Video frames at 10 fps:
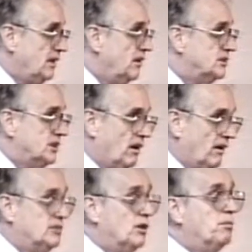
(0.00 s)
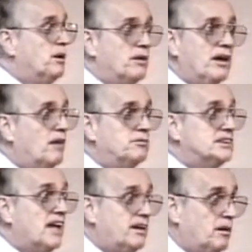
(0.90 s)
thing years ago. I told people God
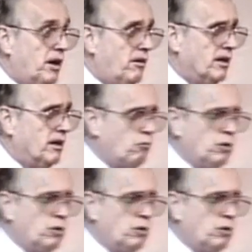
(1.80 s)
was not an American.